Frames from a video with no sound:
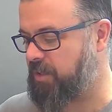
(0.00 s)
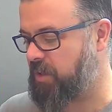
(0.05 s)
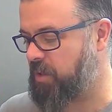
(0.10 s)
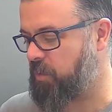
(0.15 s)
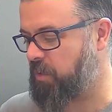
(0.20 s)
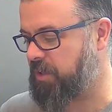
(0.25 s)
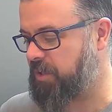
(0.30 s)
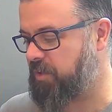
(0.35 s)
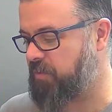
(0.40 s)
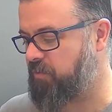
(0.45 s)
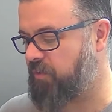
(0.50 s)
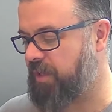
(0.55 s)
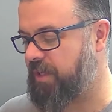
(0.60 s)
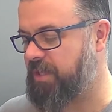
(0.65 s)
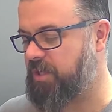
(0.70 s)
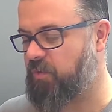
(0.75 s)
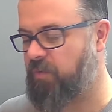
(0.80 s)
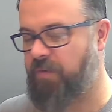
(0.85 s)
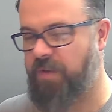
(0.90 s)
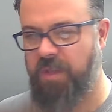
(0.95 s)
so they wanted to
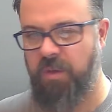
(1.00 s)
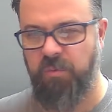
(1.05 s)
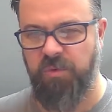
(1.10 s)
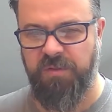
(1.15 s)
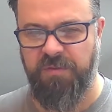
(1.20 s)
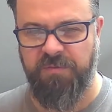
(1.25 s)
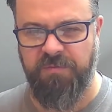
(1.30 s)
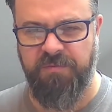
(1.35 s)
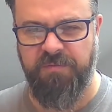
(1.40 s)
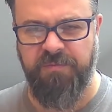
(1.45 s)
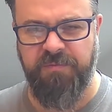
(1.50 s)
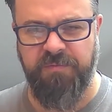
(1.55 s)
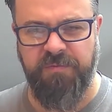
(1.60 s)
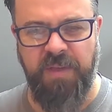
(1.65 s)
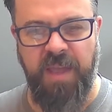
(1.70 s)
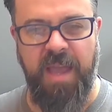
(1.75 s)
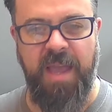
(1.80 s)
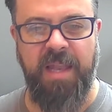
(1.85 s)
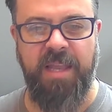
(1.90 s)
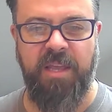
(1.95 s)
release something that was
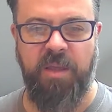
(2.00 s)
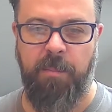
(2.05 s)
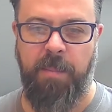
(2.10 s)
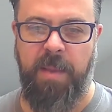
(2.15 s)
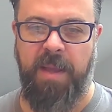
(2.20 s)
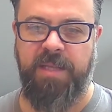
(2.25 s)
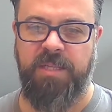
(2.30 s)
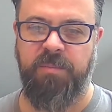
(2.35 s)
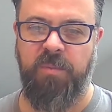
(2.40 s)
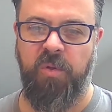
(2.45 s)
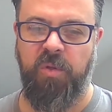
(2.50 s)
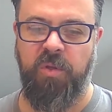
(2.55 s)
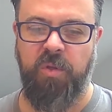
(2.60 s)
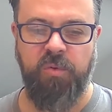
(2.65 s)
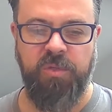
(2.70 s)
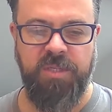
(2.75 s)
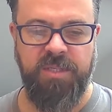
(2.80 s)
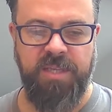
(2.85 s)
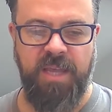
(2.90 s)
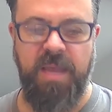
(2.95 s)
fairly compatible,
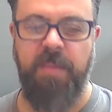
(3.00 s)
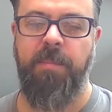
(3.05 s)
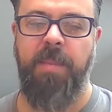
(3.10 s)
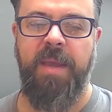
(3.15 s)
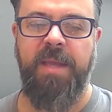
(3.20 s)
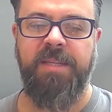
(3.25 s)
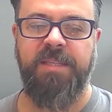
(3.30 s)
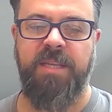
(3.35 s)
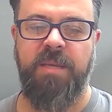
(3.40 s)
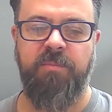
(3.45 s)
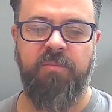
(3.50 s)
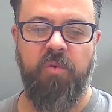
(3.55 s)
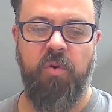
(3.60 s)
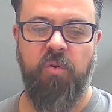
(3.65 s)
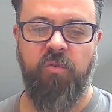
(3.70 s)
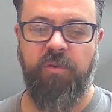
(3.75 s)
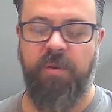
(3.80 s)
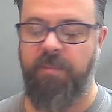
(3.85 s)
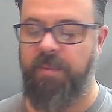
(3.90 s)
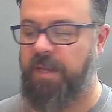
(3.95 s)
use the same basic
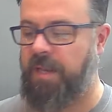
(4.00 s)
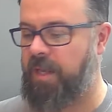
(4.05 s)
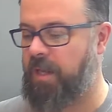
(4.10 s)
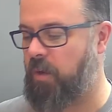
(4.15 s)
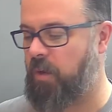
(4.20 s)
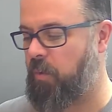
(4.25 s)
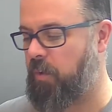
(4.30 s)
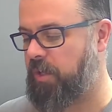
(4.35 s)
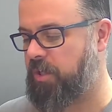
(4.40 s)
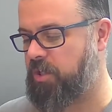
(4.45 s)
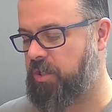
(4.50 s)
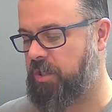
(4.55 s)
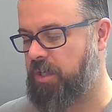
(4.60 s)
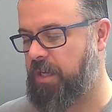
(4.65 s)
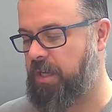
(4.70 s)
programming language,